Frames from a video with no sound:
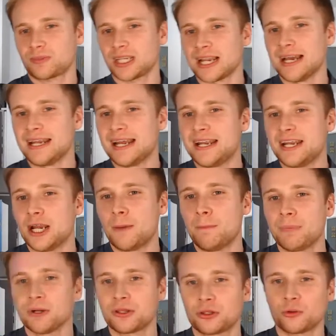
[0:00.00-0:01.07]
And then
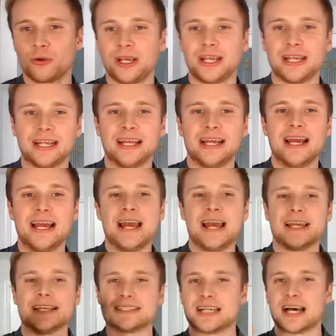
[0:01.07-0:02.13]
number three
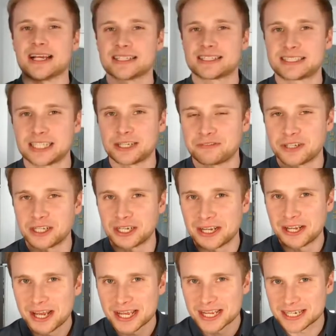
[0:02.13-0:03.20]
is that
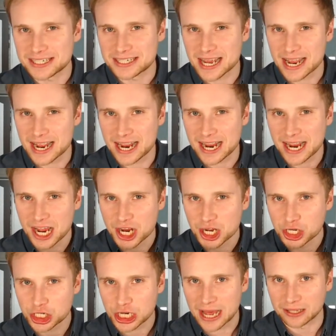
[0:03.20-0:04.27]
7-day
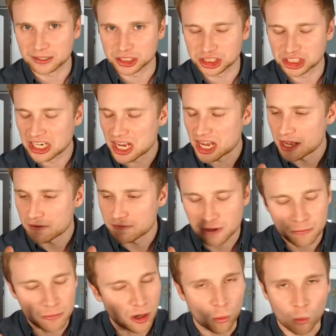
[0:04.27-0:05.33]
challenge.
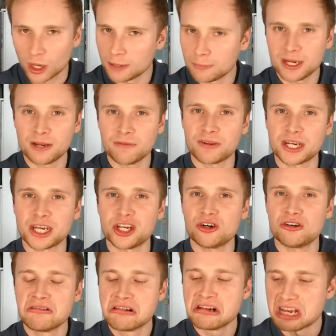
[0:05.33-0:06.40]
Film a 1-minute
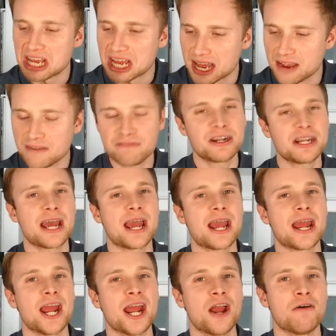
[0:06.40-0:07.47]
video every
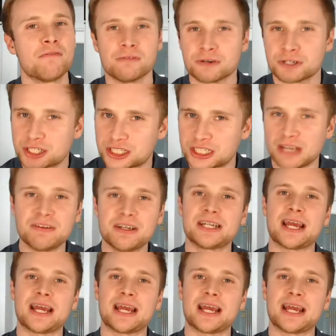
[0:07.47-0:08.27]
day for 7